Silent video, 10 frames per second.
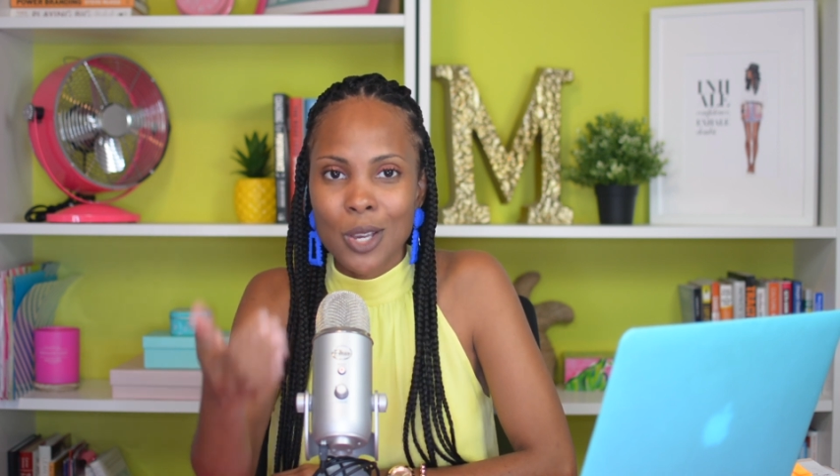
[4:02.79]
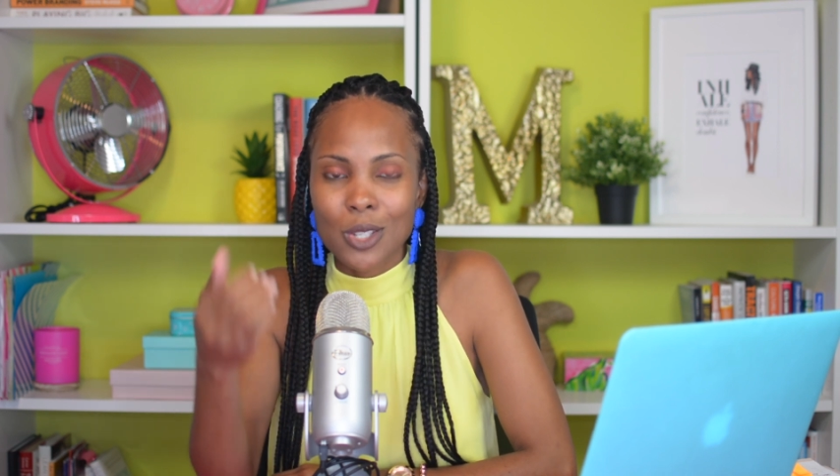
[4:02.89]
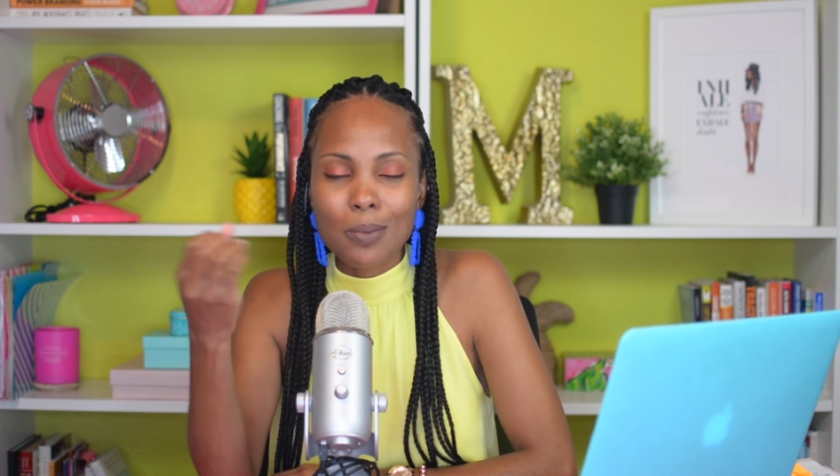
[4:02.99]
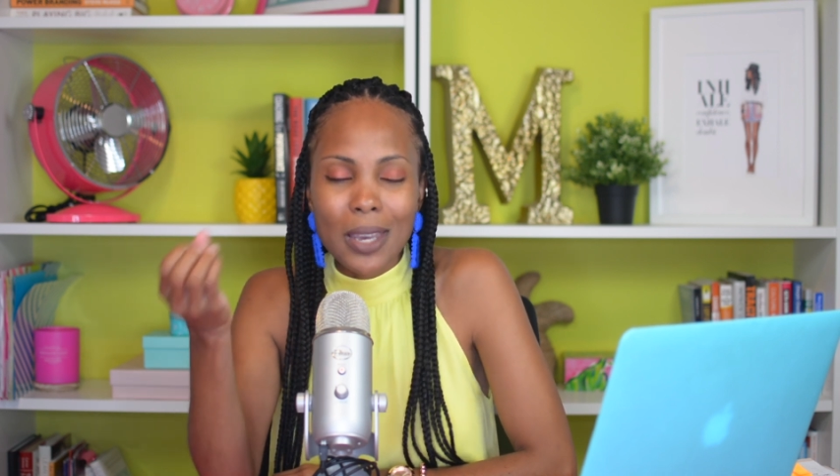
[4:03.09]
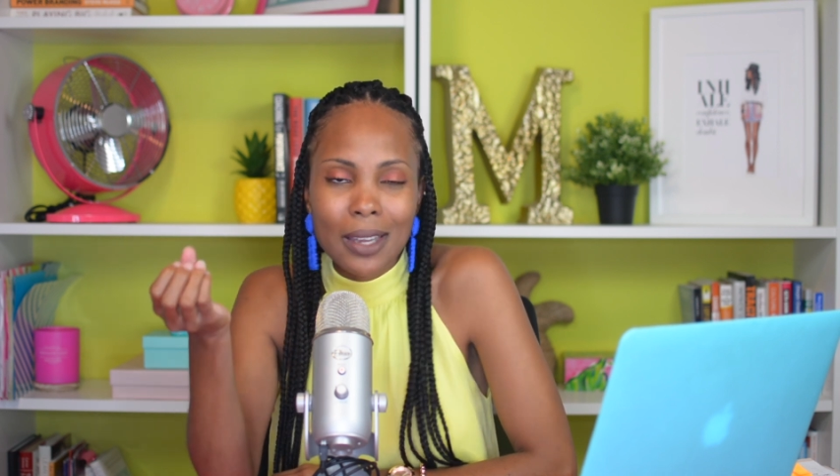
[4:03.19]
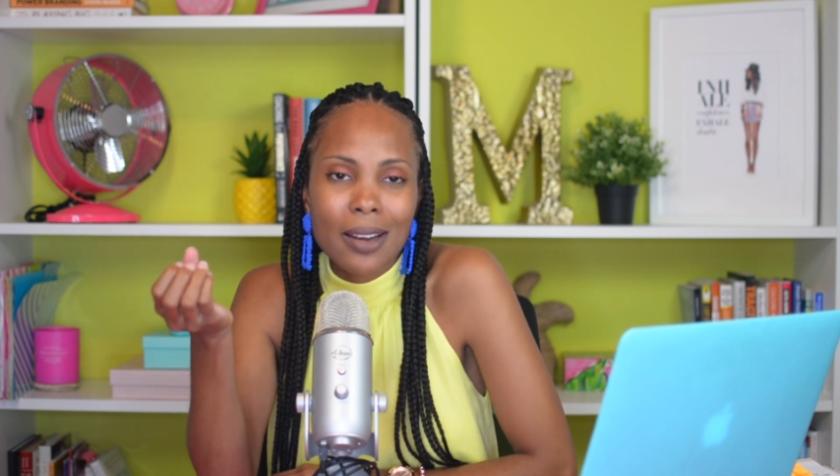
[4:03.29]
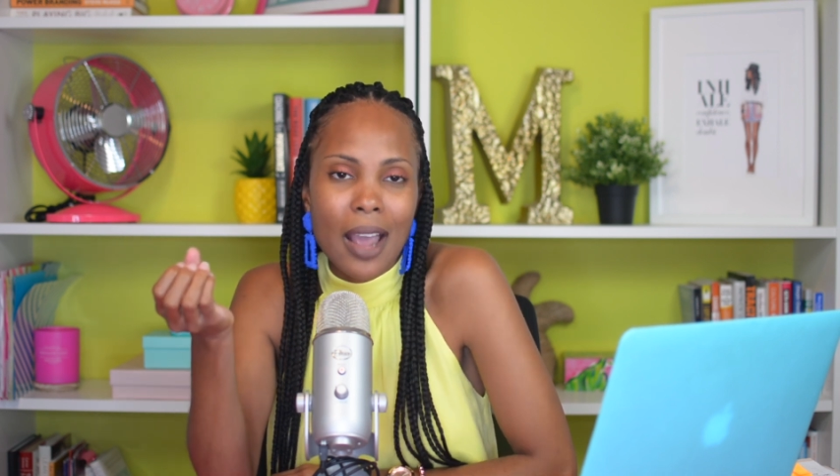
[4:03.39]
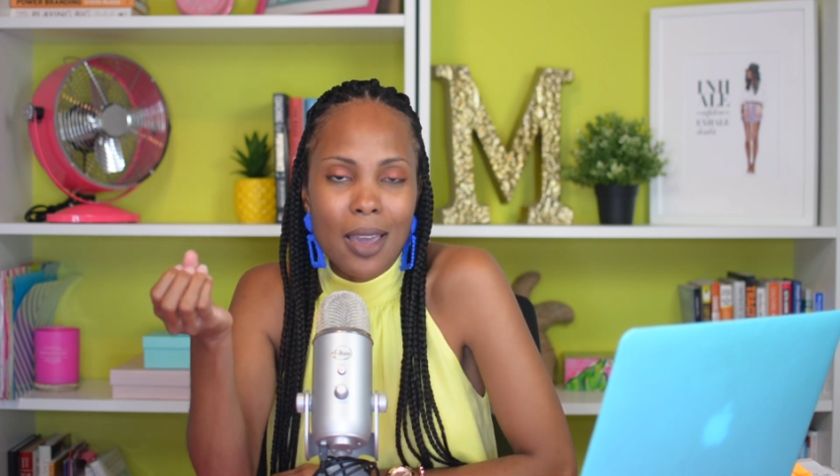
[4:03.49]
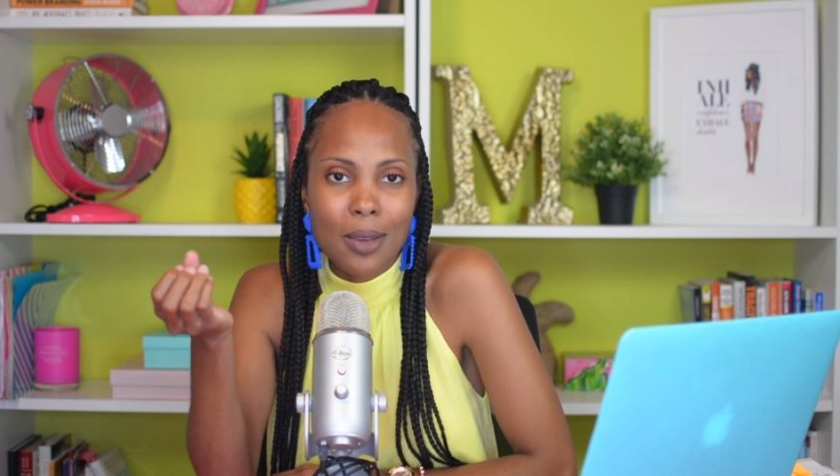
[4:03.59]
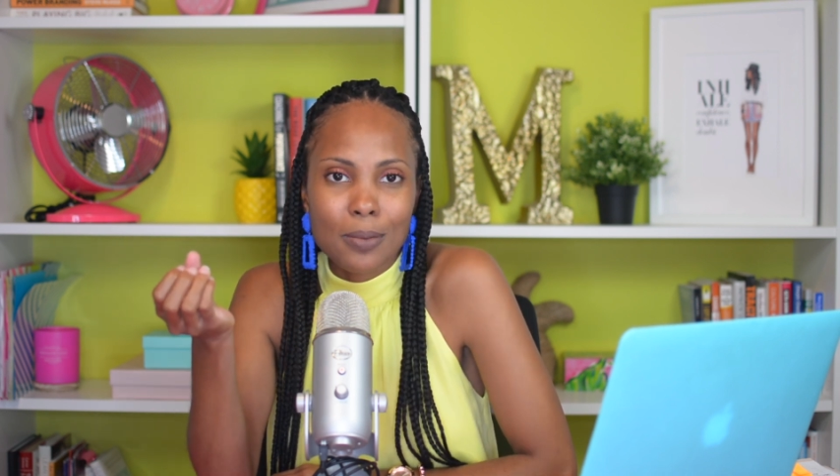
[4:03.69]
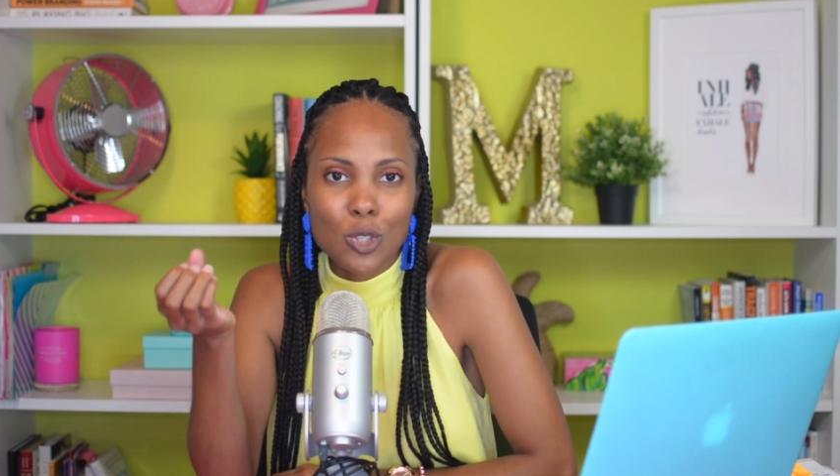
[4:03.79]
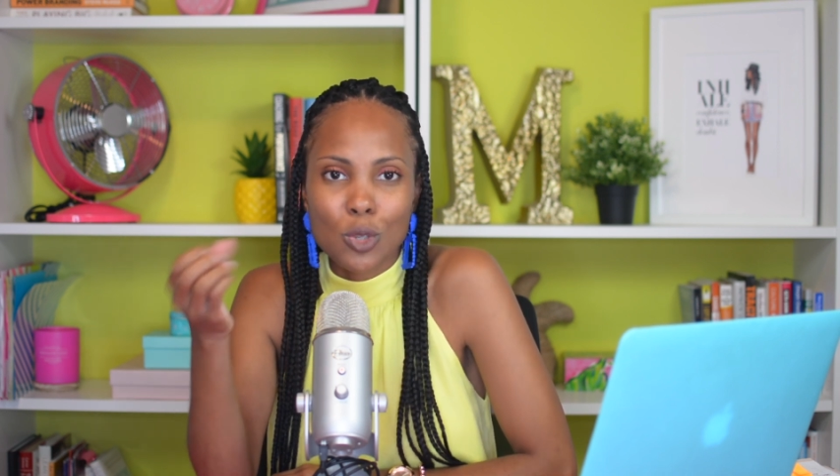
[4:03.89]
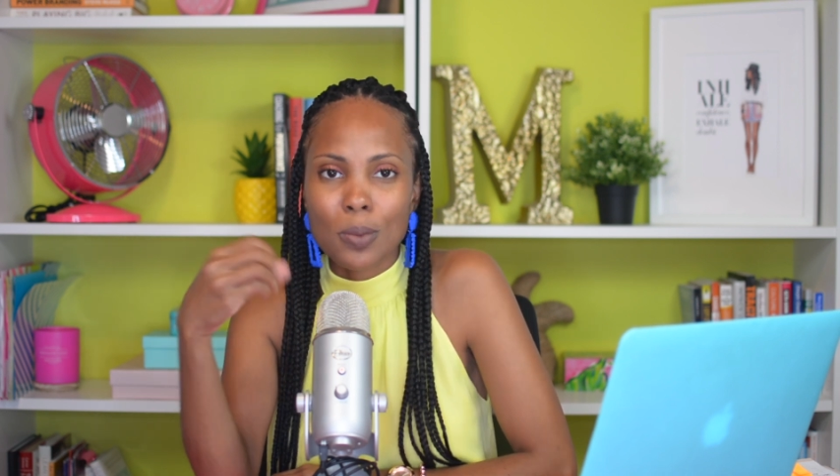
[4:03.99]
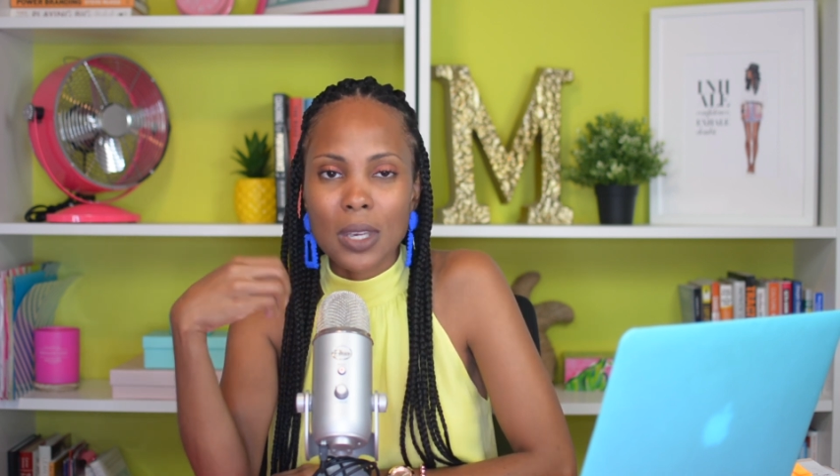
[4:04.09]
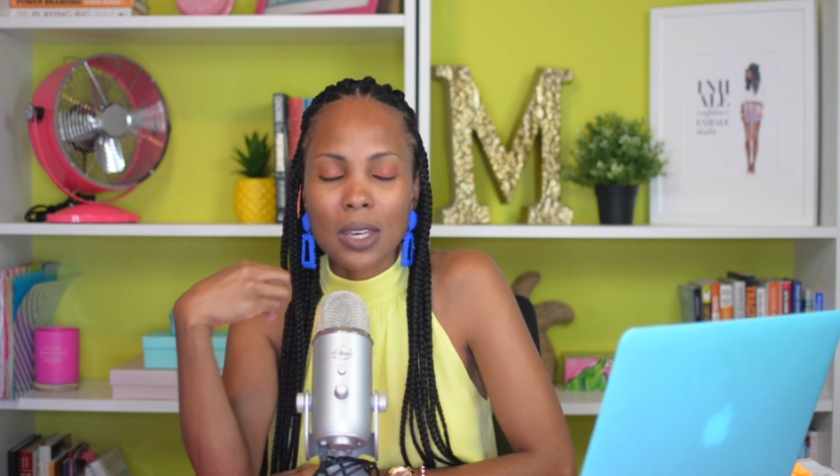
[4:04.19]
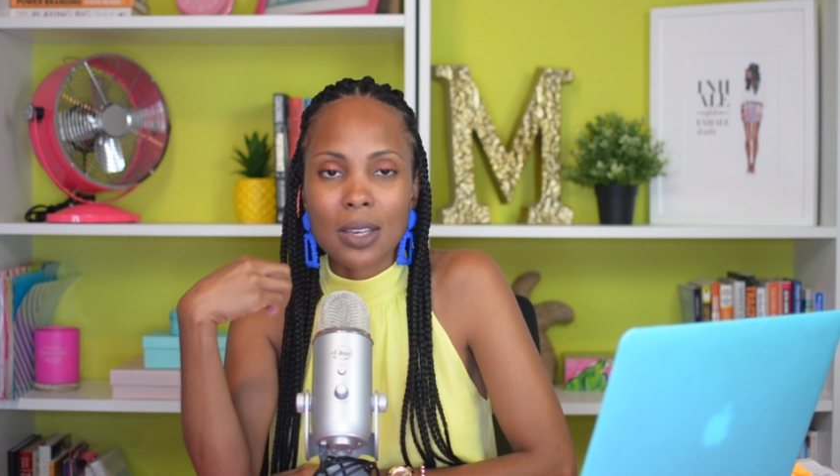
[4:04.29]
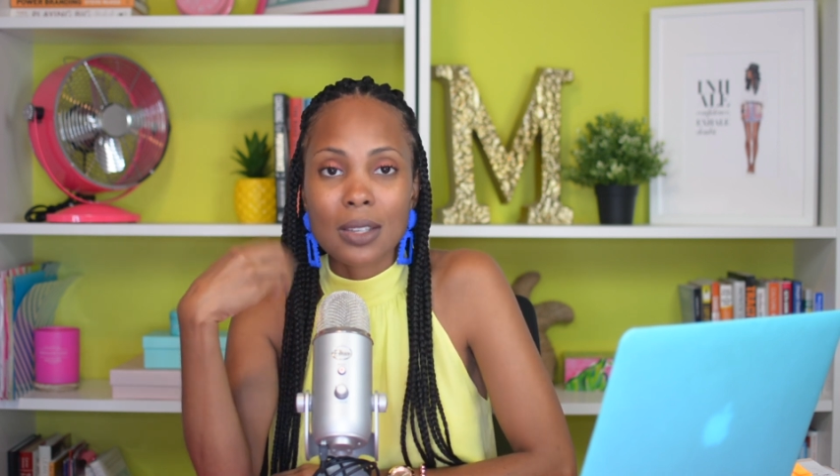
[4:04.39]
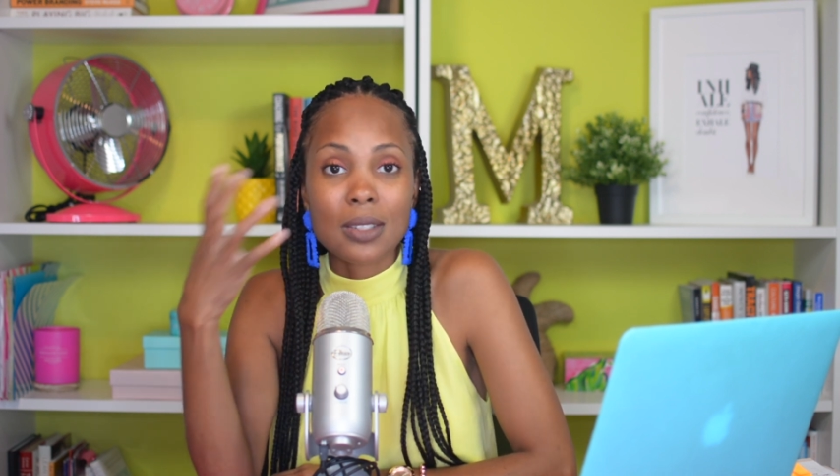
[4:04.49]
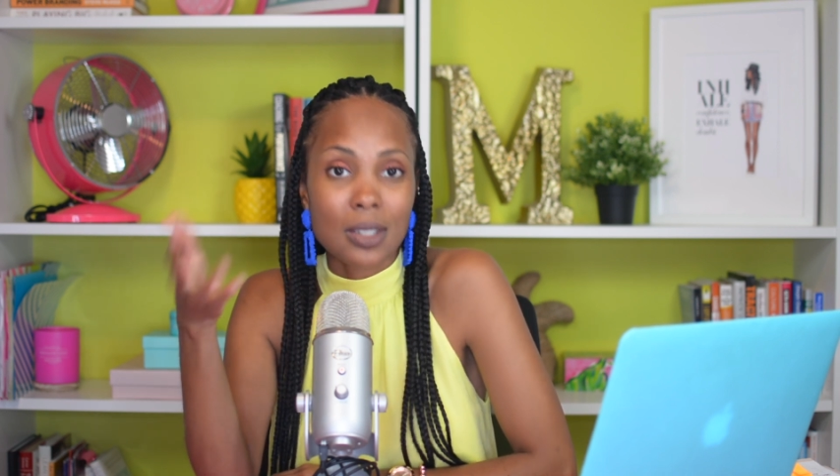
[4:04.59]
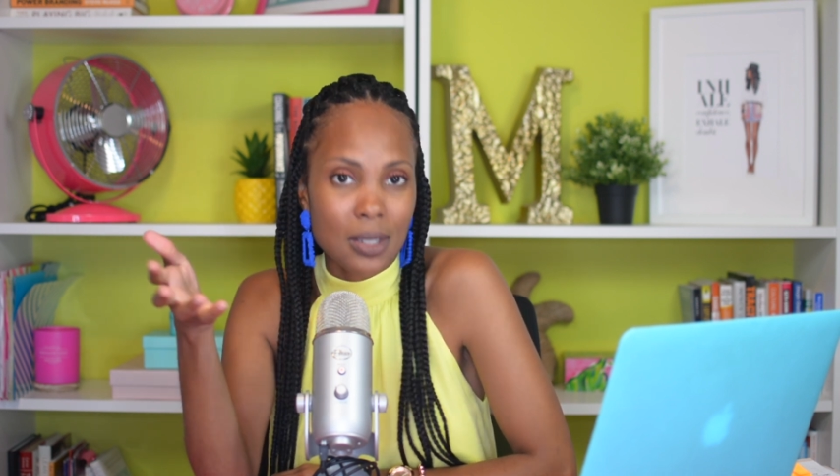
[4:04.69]
So make it an aim to be
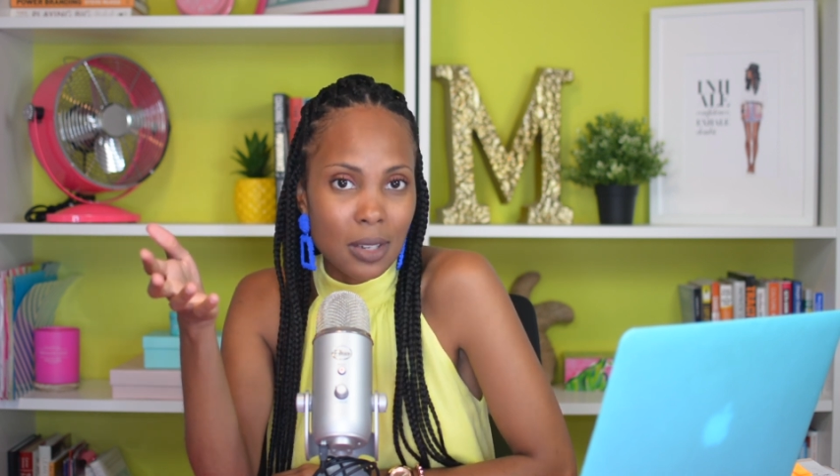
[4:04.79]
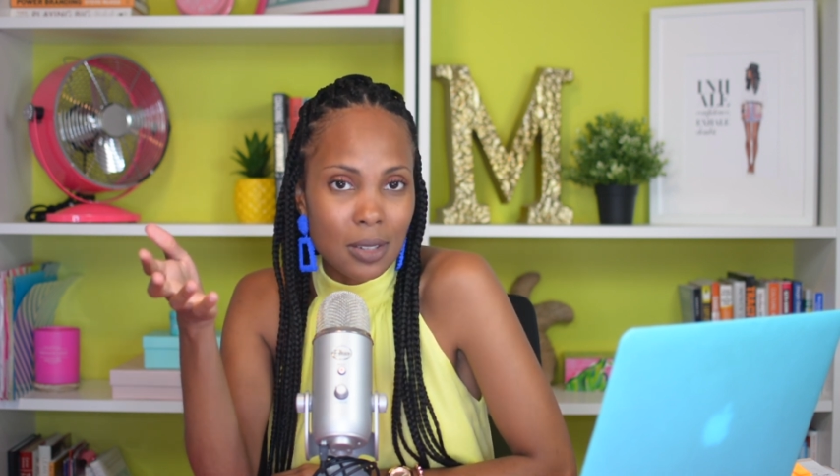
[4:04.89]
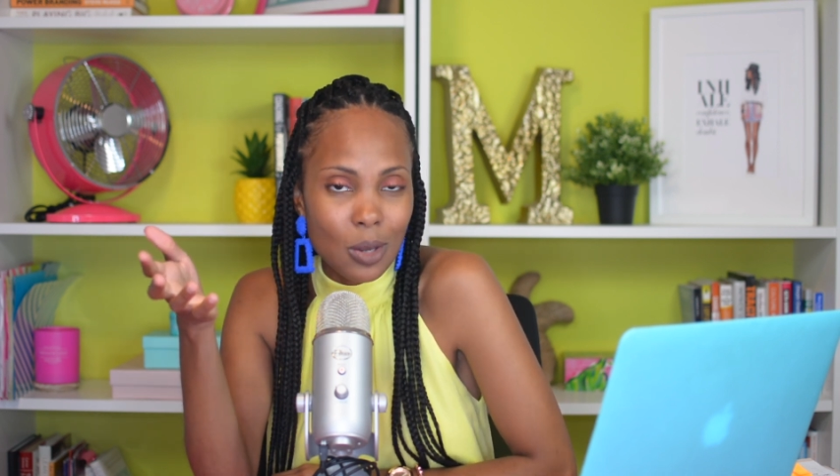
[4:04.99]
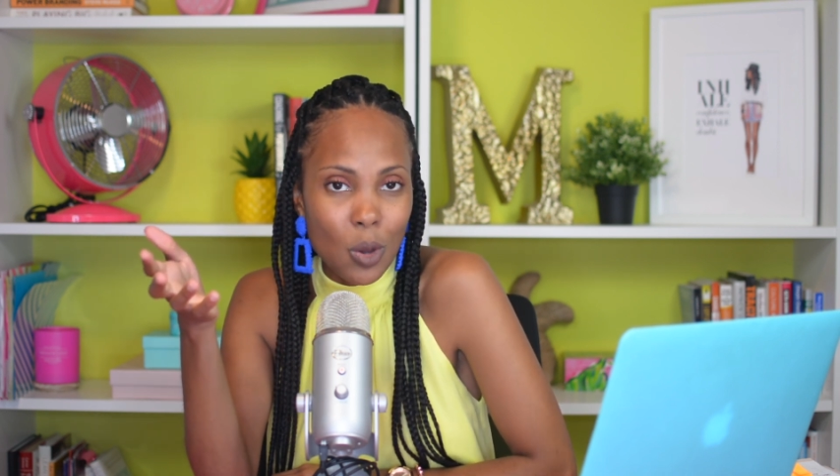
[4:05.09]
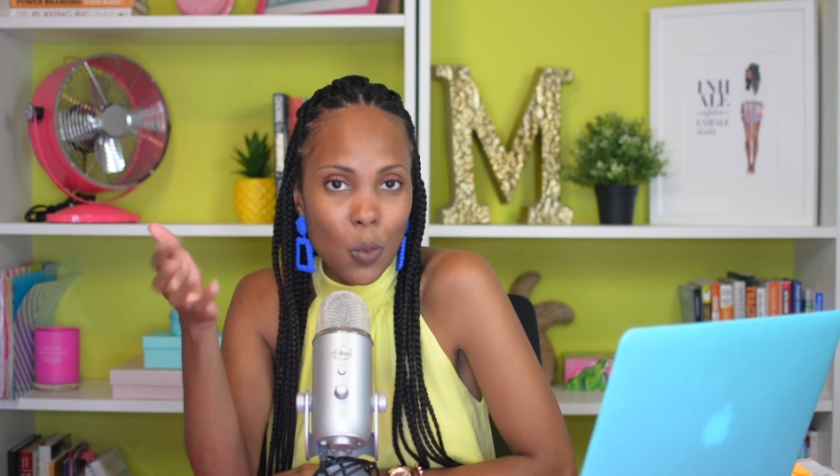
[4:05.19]
consistent